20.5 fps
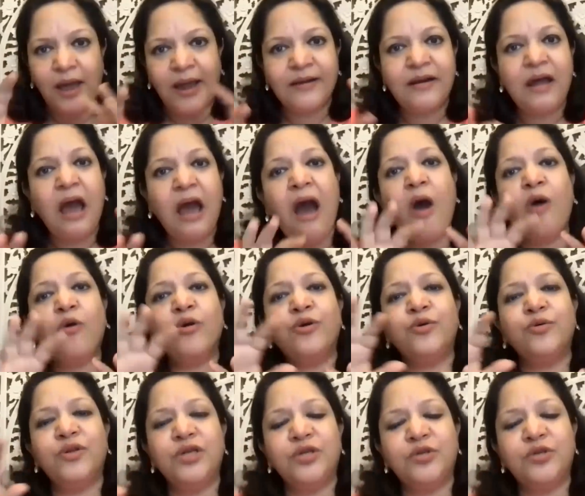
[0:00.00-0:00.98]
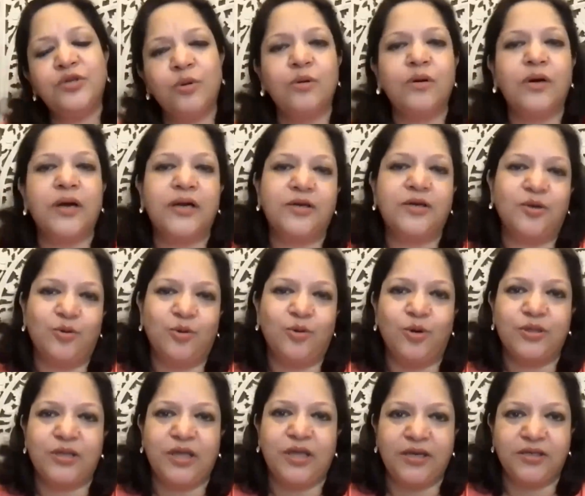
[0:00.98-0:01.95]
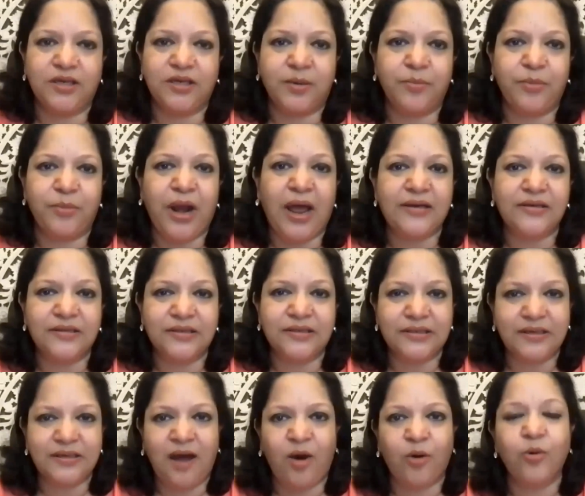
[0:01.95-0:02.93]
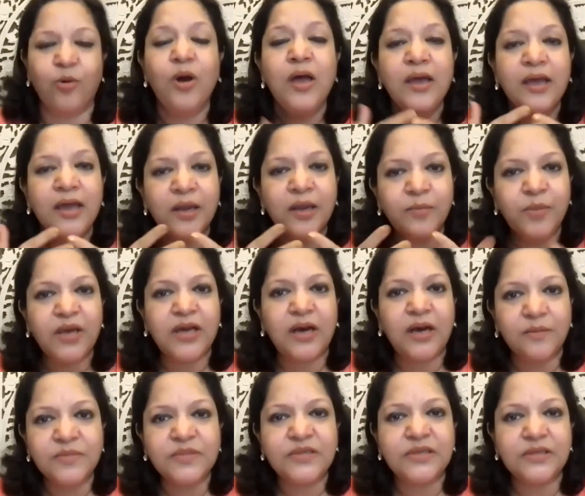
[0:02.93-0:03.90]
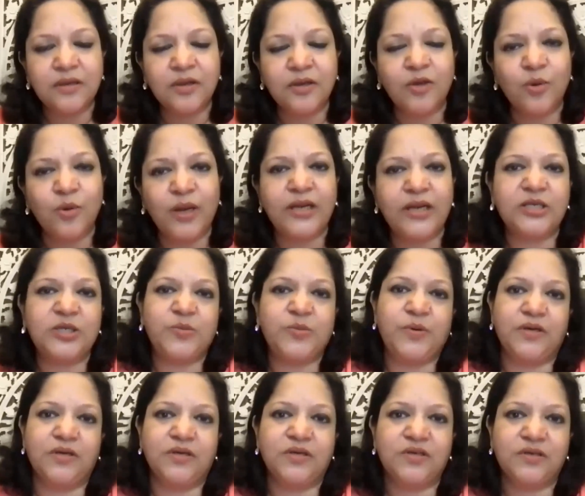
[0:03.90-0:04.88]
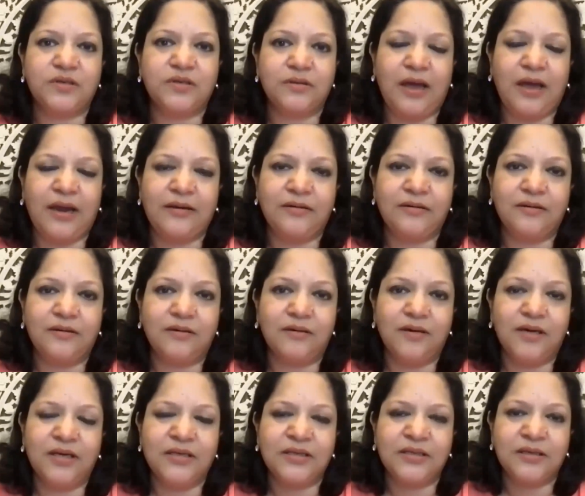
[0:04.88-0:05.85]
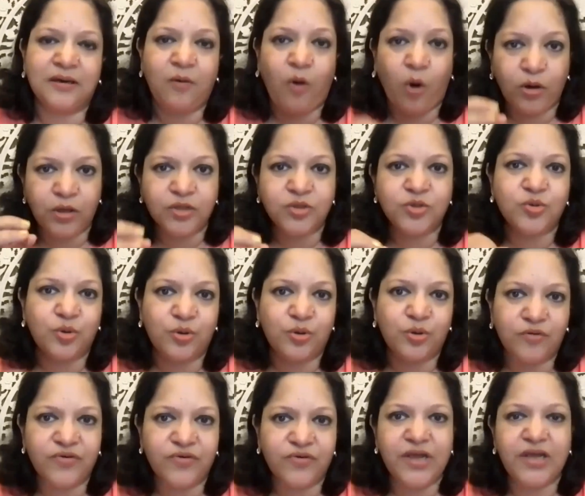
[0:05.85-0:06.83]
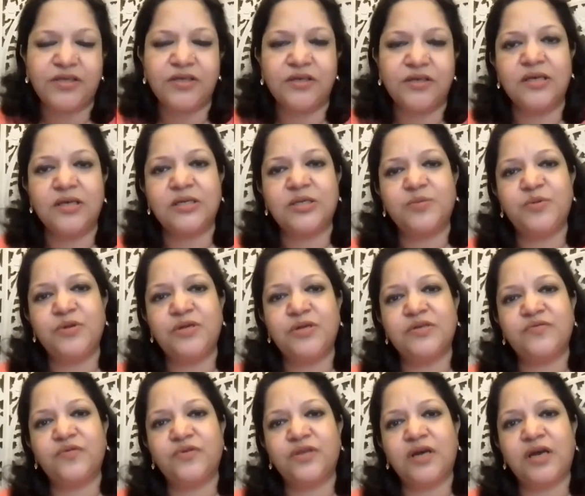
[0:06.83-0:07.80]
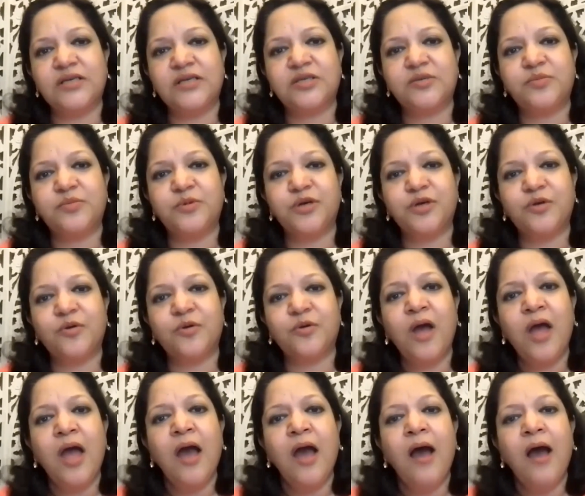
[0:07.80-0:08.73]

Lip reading: and how you need to look at, you know, authentic brands and how it becomes, you know, an experience and is a cornerstone of creating the experience for the customer, you know.